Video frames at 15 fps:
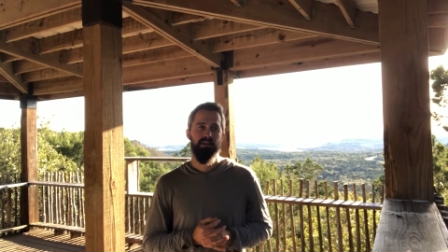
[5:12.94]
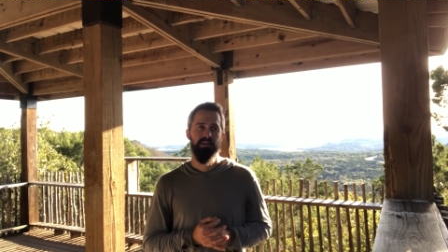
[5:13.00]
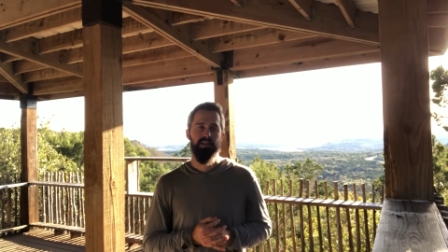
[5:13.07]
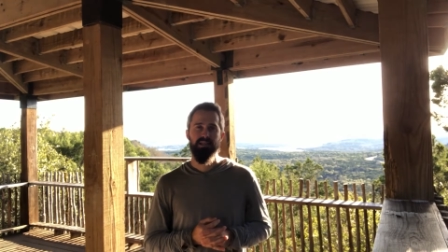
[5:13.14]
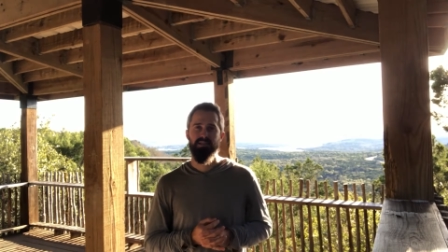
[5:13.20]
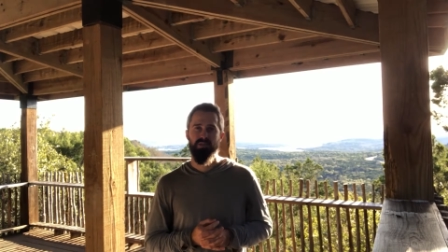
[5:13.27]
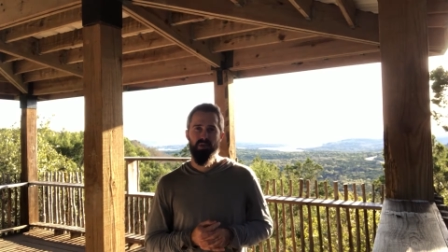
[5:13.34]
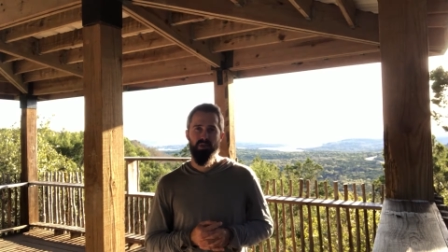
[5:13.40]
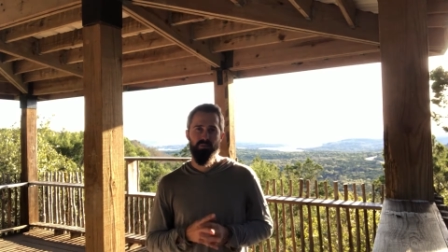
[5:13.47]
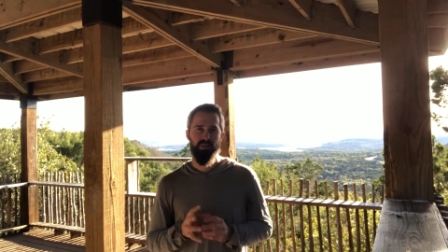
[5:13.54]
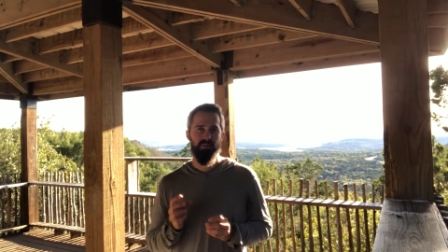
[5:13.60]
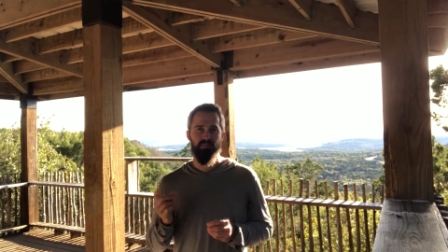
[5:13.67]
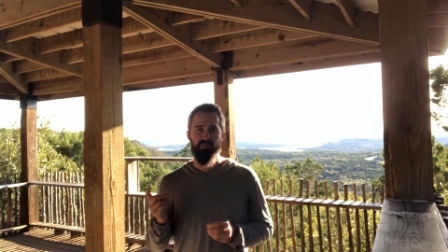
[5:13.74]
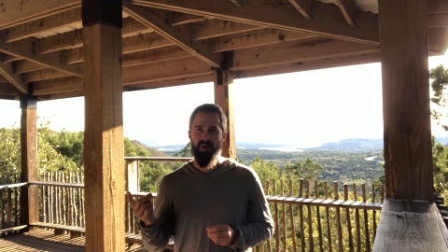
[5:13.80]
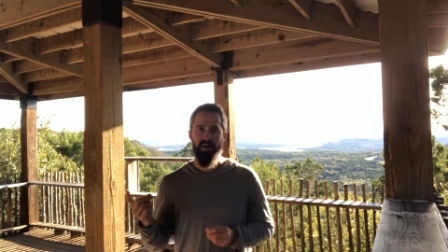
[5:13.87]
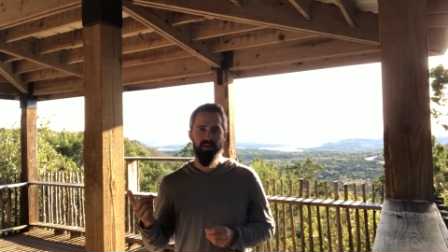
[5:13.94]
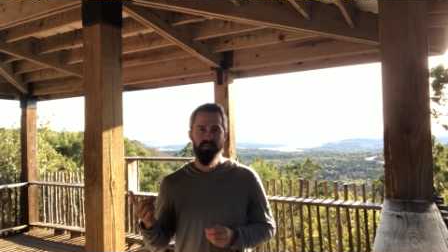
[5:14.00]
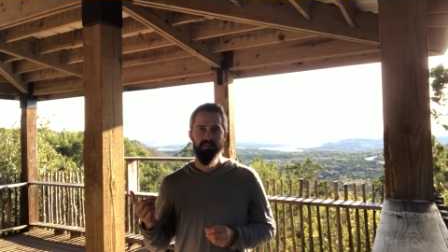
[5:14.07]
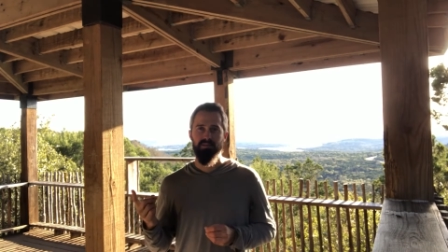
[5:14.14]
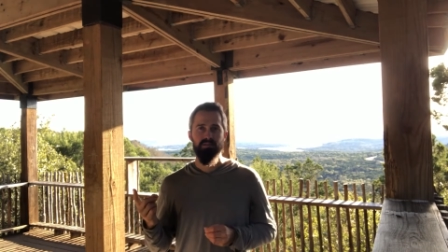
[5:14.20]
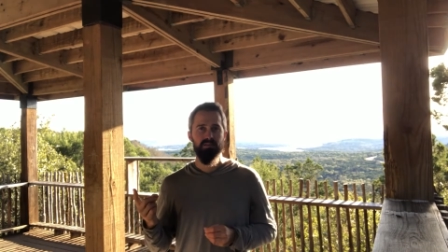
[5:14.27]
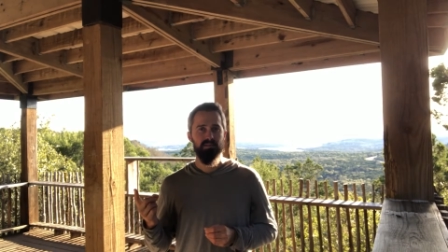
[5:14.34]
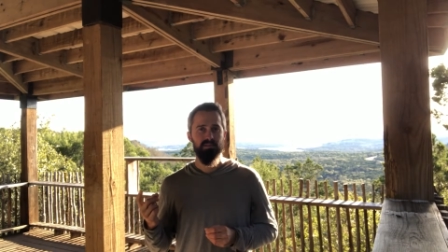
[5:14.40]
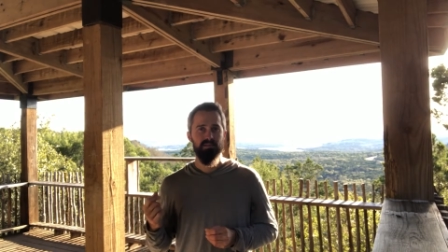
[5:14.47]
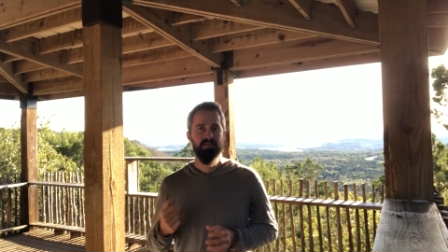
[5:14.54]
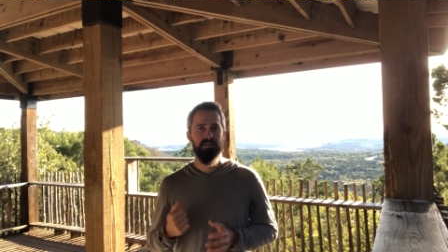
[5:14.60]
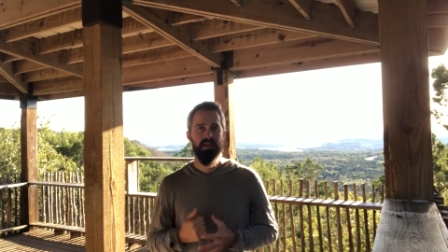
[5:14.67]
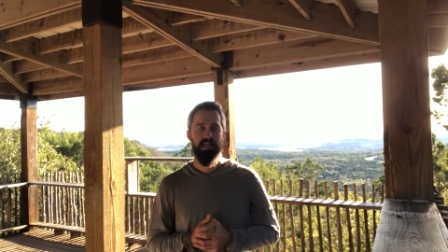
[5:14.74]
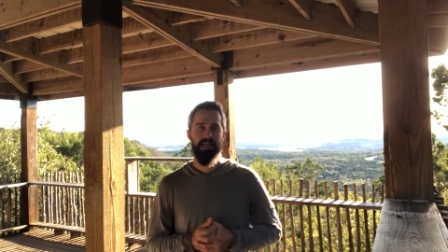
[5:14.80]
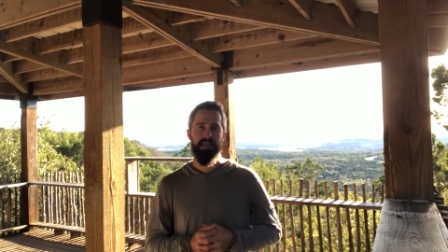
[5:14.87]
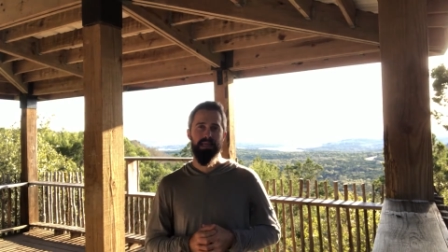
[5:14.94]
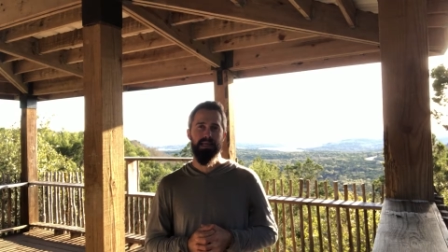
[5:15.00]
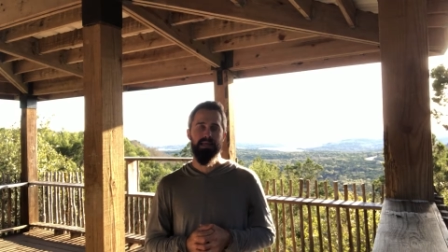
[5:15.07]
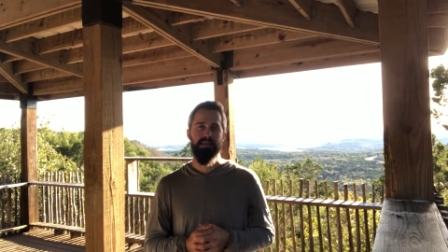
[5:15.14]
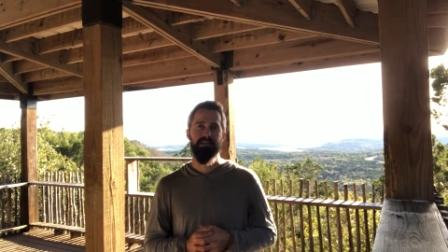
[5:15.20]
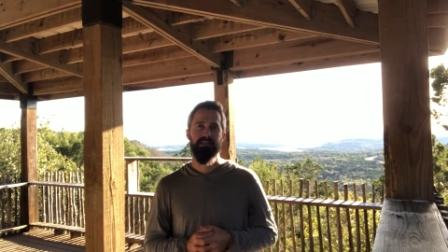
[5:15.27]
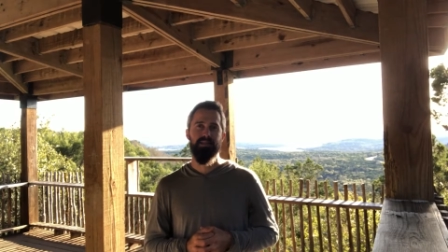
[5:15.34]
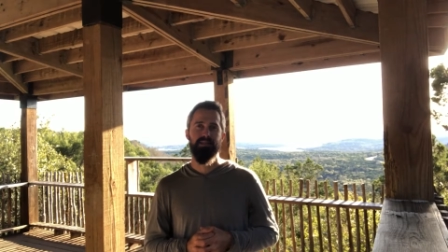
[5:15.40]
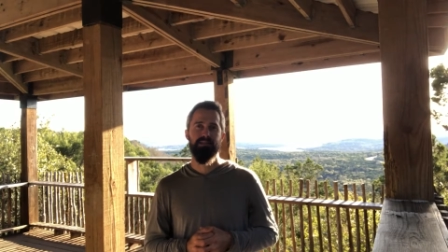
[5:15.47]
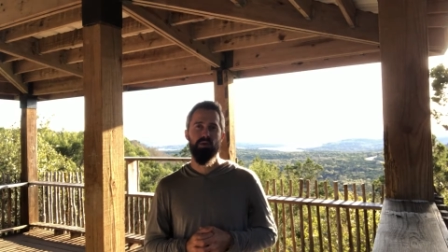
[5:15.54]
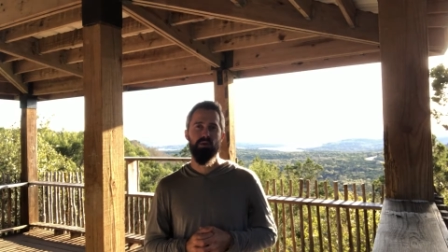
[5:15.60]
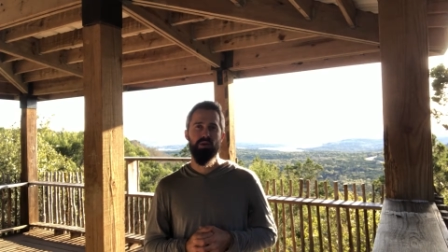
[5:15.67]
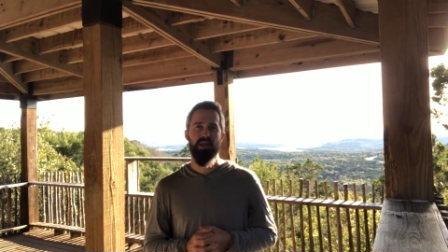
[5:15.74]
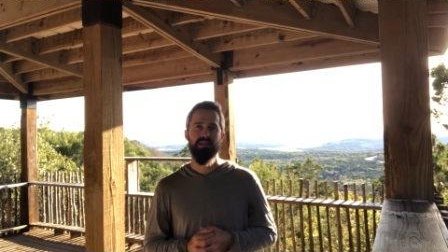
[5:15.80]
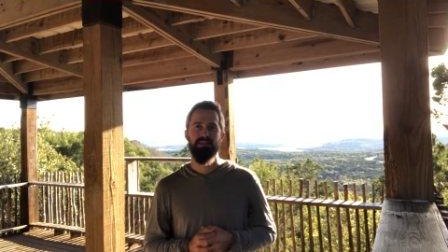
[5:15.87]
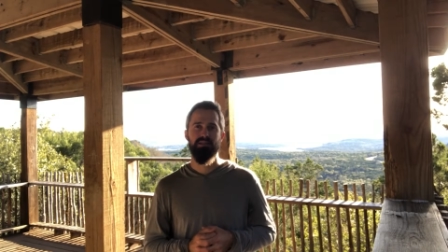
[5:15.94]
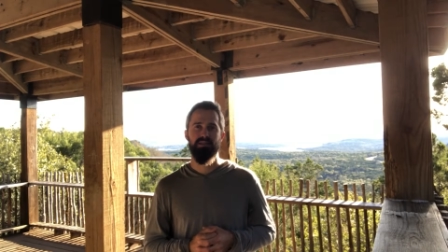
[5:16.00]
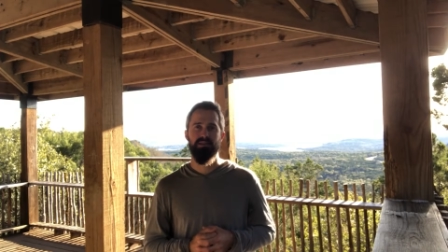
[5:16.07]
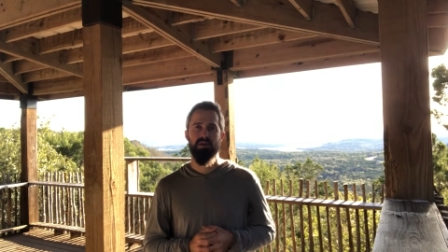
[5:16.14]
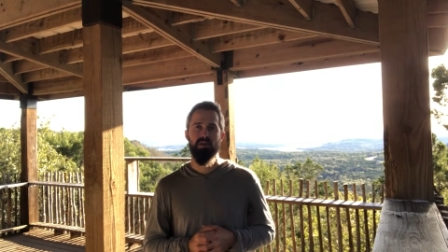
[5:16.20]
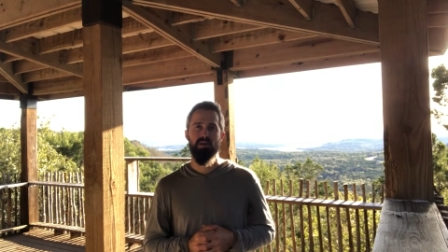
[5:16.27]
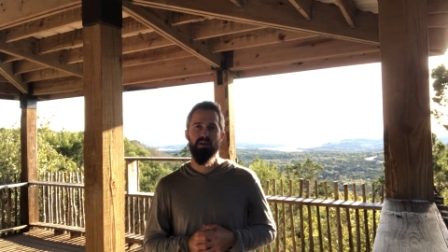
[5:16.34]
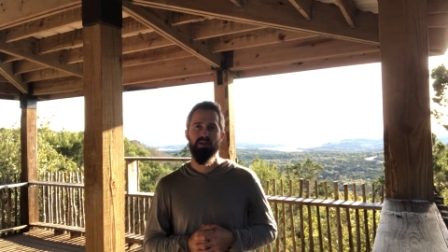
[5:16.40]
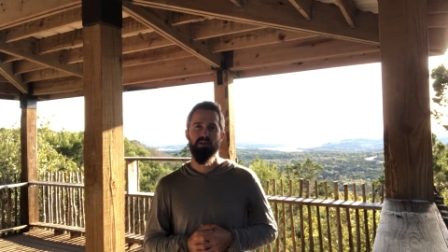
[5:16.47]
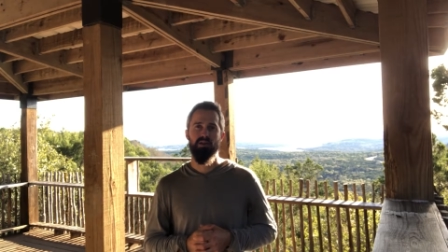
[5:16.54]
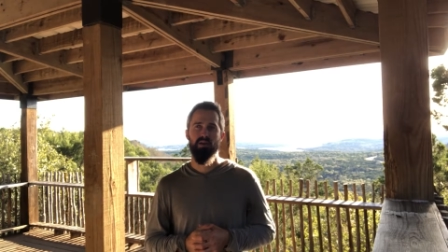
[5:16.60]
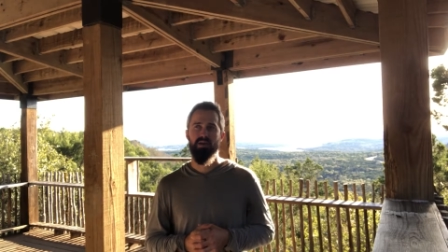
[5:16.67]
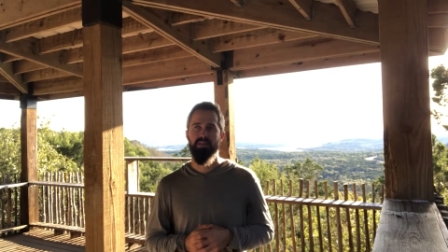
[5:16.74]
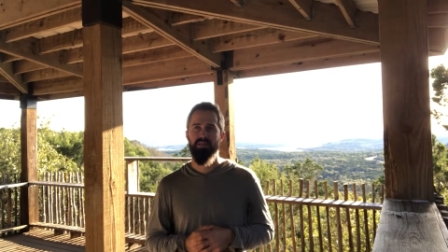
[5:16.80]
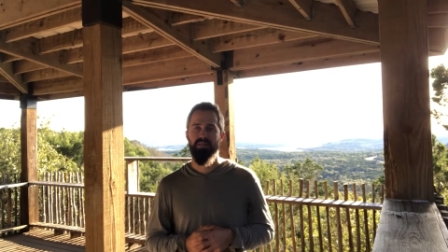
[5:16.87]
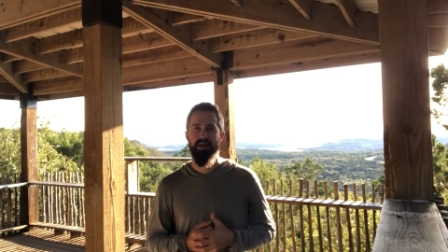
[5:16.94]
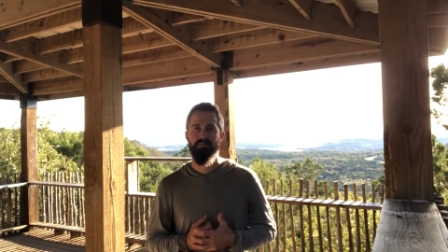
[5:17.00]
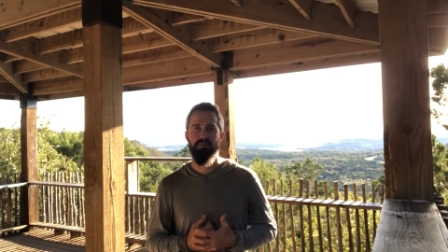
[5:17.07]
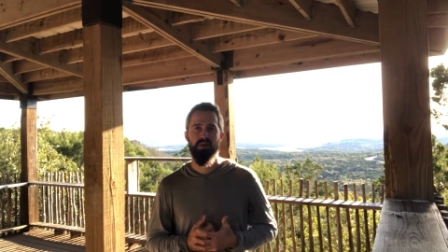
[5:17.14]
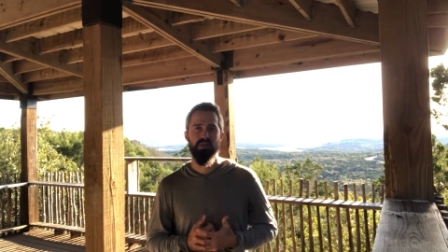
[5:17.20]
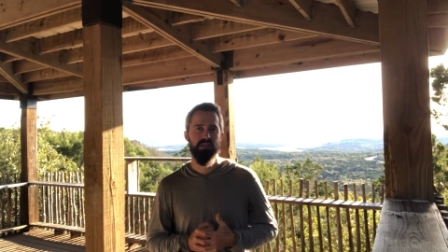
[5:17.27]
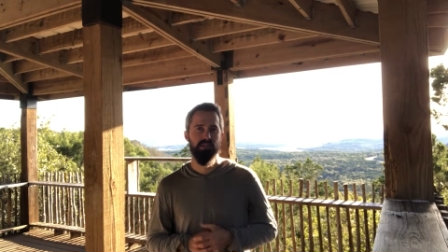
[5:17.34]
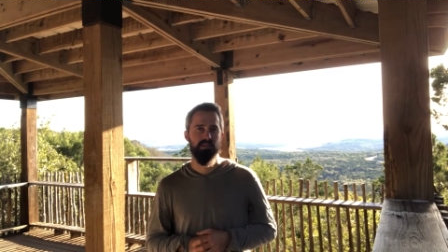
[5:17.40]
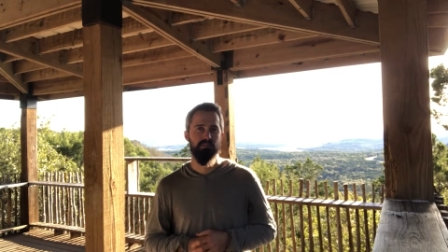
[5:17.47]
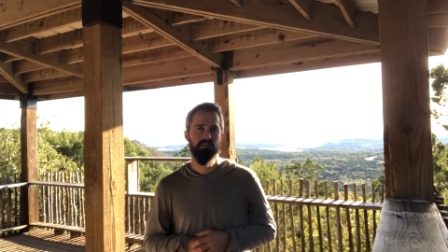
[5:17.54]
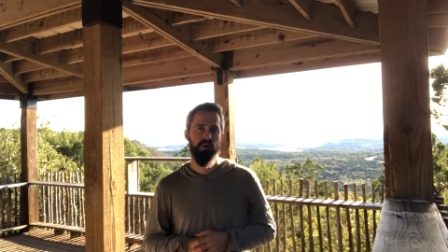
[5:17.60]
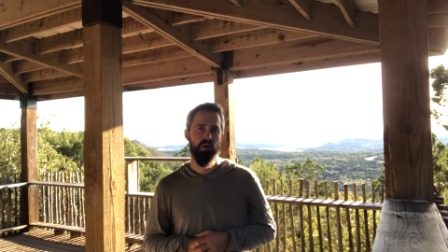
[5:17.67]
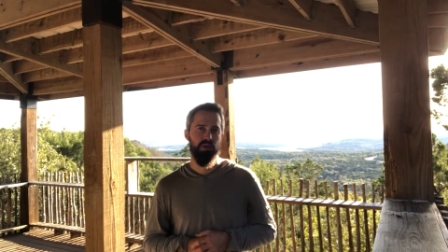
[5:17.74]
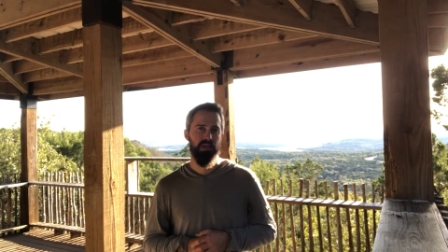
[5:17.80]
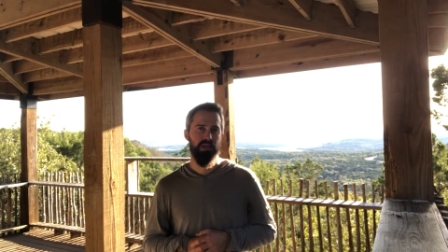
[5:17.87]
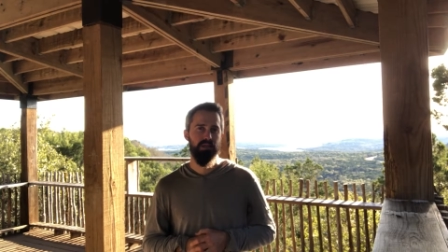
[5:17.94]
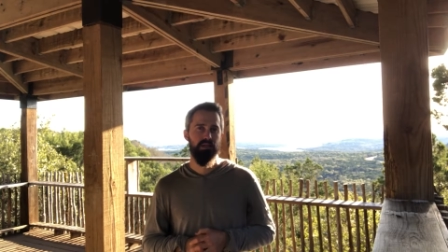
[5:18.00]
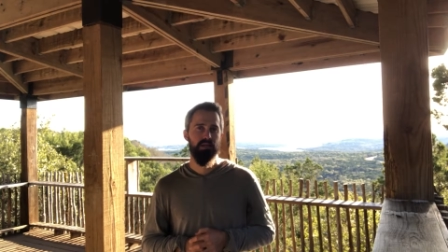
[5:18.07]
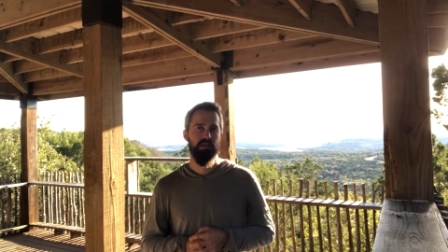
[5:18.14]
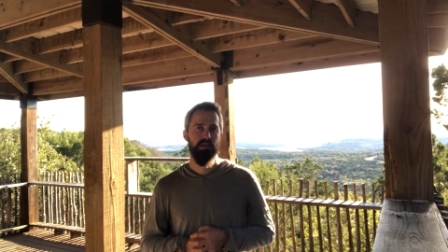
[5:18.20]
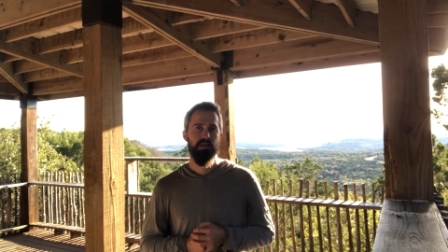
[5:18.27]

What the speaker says: they start with the product, and they don't necessarily look that much at the market.